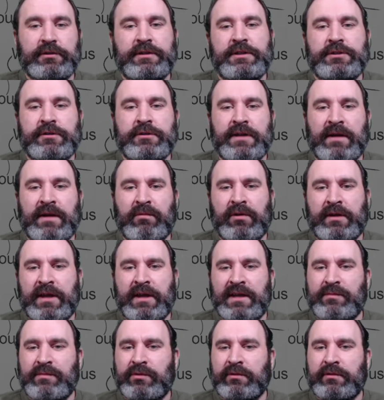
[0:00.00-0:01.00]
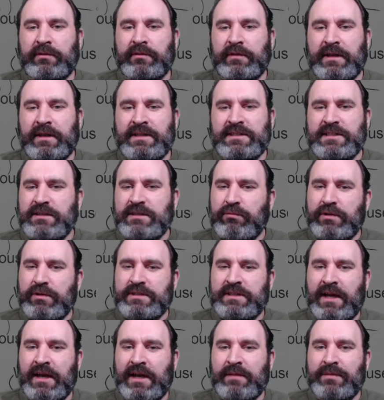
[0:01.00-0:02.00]
at your network cable and see what
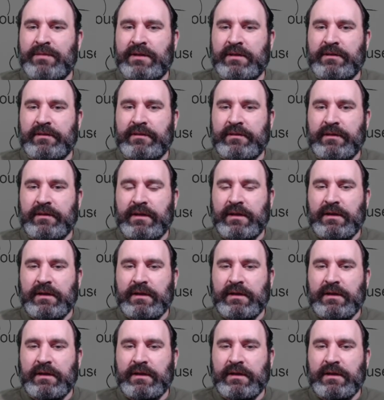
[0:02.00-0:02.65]
type it is.